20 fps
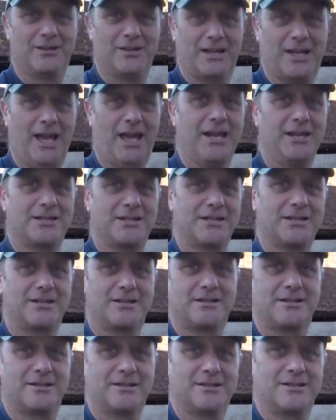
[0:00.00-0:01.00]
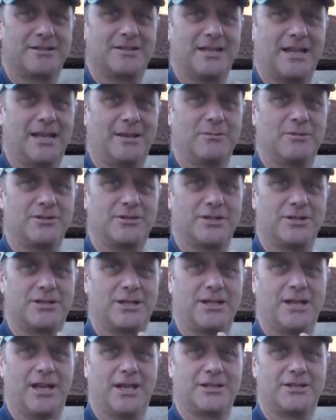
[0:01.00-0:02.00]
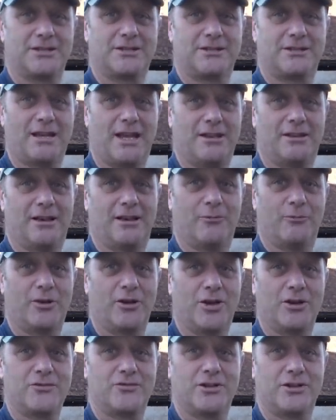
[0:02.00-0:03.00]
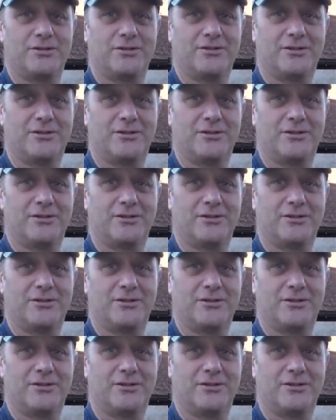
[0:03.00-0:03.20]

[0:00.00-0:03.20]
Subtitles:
The case is the same as the TS 100.